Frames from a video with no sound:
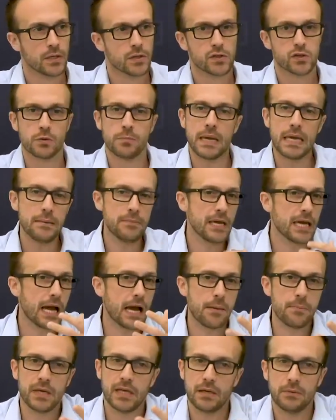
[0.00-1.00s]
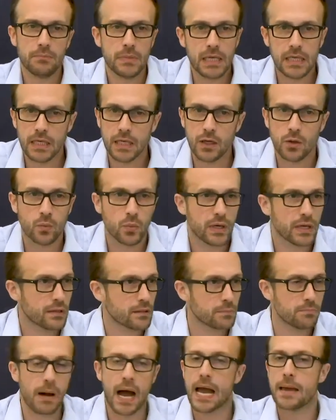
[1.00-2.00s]
So maybe I'm in a meeting
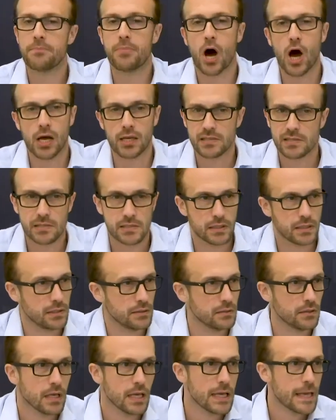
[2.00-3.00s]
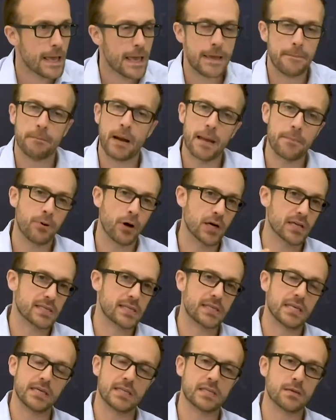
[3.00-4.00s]
with my boss, and, and my
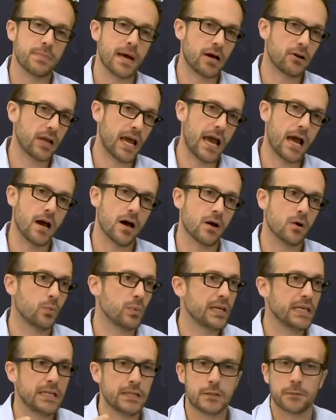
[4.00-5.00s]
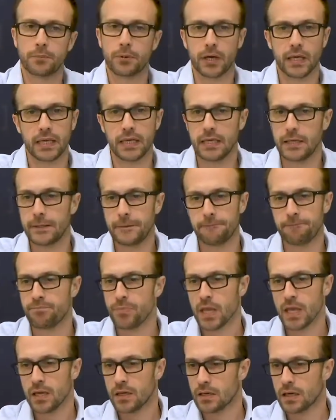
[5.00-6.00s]
boss thinks about how we need to bring
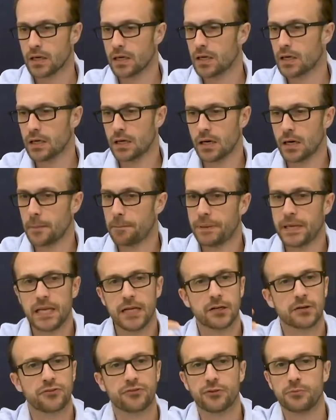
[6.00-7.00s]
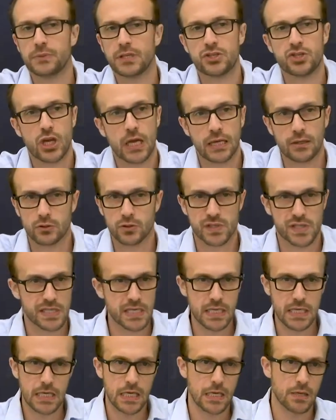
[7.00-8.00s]
in uh, a peer from the channels
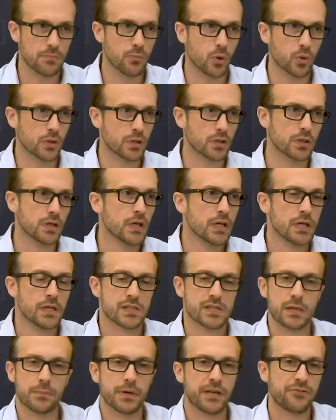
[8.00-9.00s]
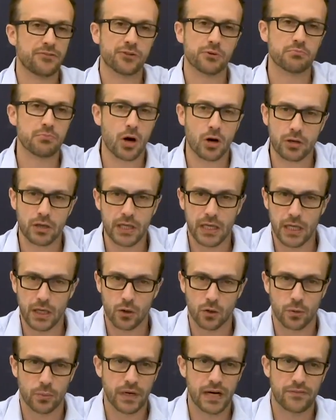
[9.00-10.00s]
team or somebody from marketing
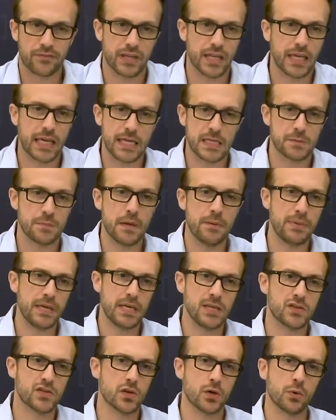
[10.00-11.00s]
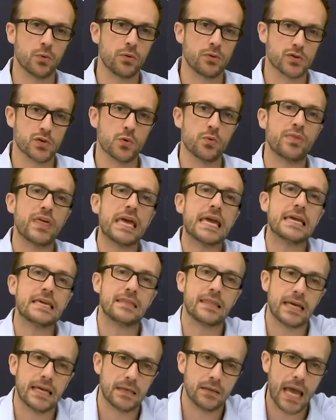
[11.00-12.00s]
or whatever the case may be. So, so they
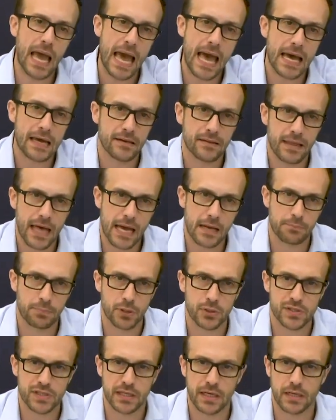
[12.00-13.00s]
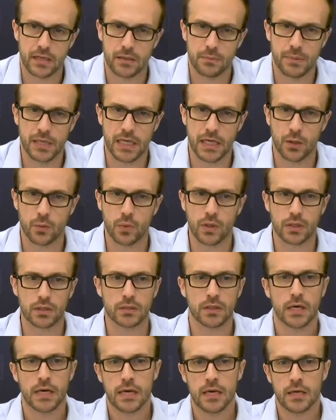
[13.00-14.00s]
then add that person into the meeting.
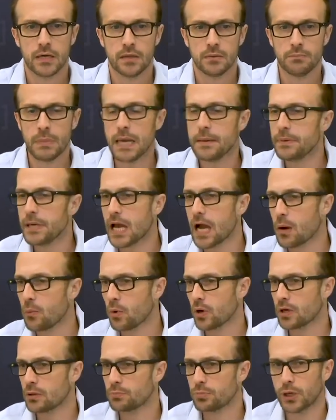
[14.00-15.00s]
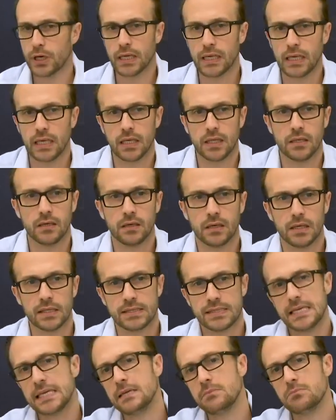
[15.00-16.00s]
Well, maybe I want to bring in a
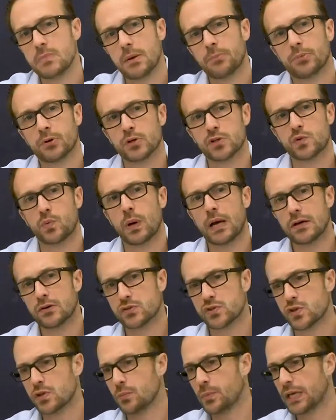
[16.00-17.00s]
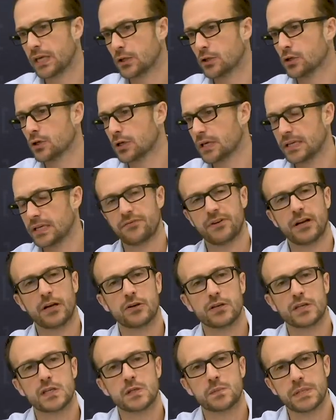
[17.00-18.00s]
team member as well so that we can look at a
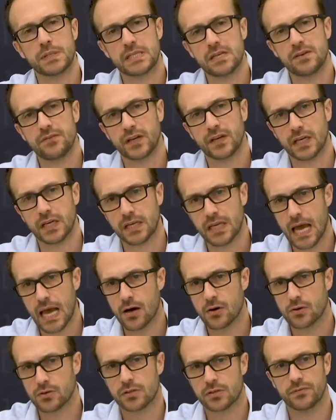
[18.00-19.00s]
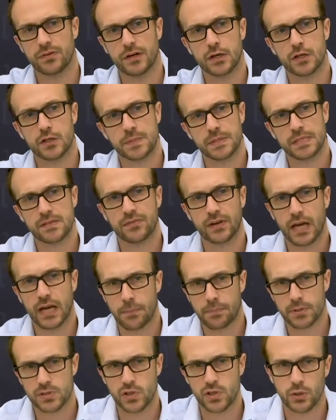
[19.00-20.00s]
very specific account or a very specific
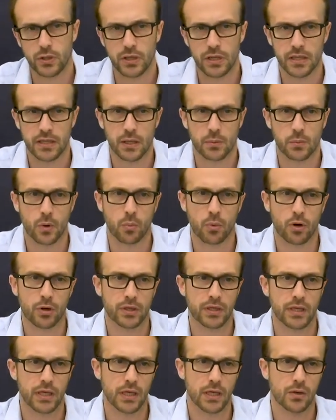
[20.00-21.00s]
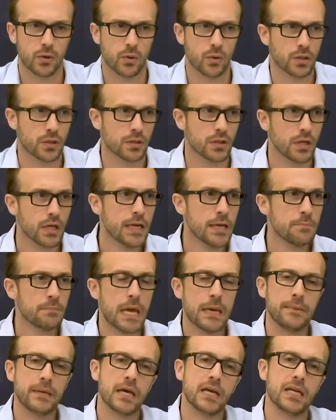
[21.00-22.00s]
opportunity that we're working. Or
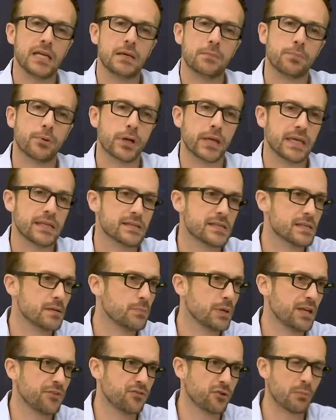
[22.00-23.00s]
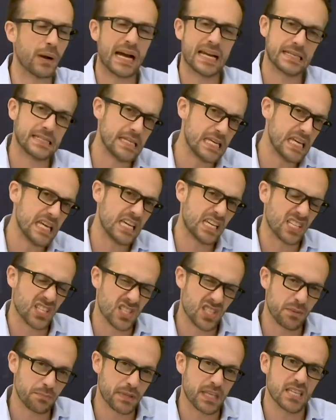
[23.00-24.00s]
maybe I need to bring in somebody from I T because
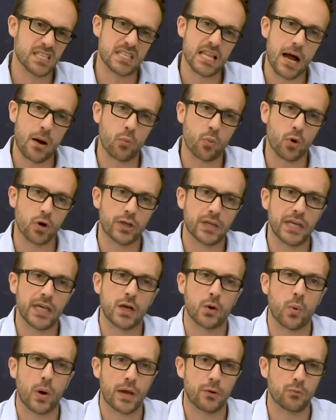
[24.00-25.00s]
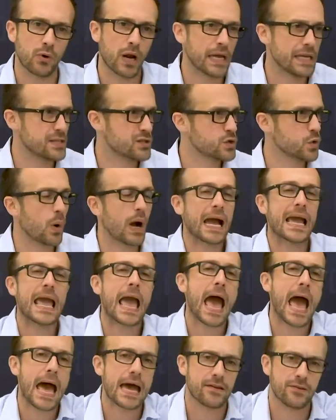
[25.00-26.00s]
something's not working quite right. So I
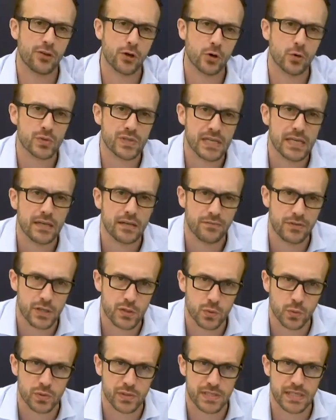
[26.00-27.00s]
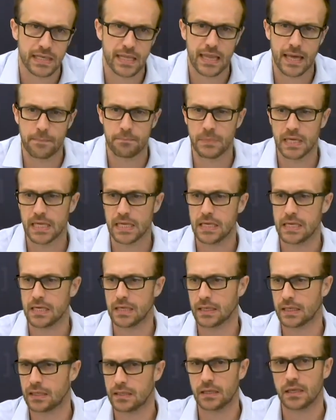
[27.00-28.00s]
add those individuals into that
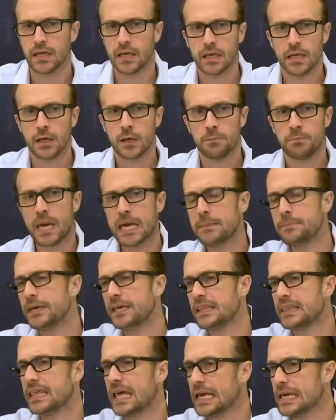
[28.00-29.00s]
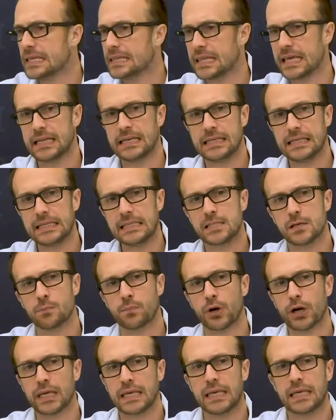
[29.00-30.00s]
meeting. And maybe they then need to
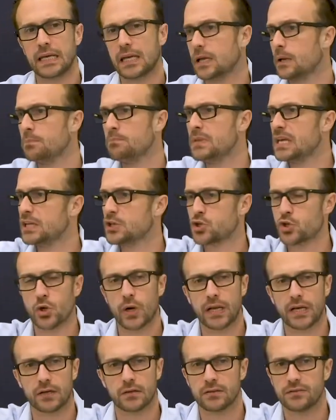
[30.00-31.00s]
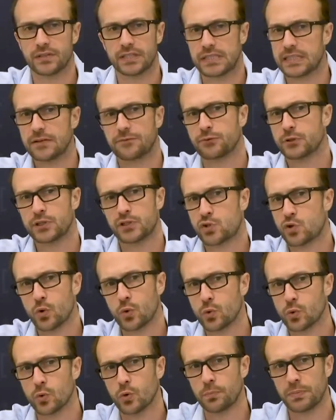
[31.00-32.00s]
bring in an administrator of a different
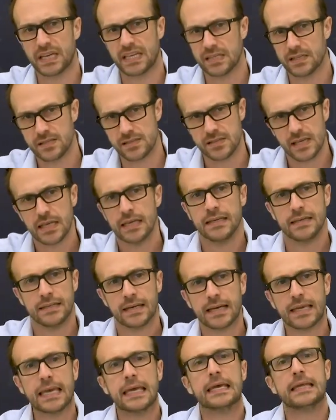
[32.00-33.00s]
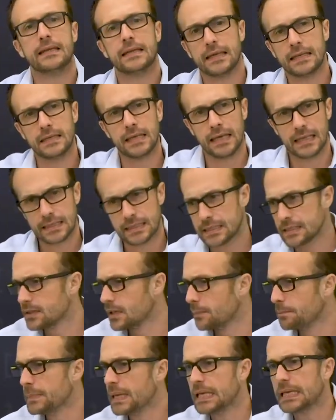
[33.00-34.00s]
tool because, again, it, it,
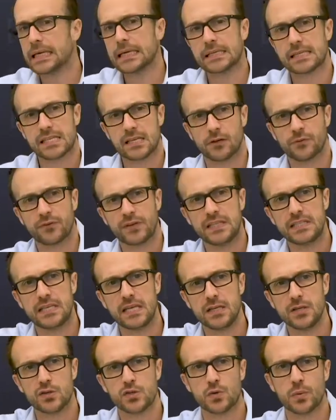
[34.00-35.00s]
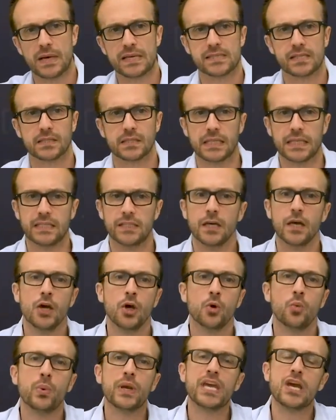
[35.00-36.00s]
the meeting itself continues to escalate.
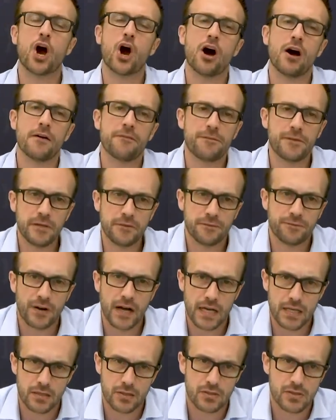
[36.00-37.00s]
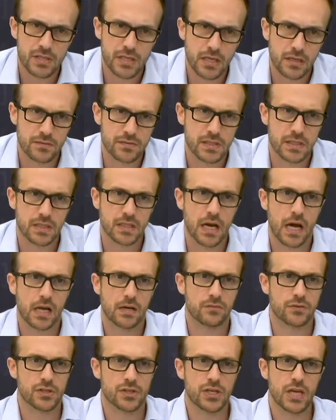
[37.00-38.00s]
We often find ourselves in
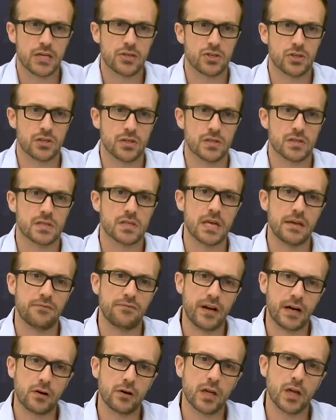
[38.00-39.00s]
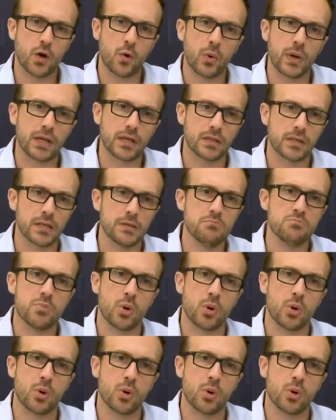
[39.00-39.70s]
conversations that very quickly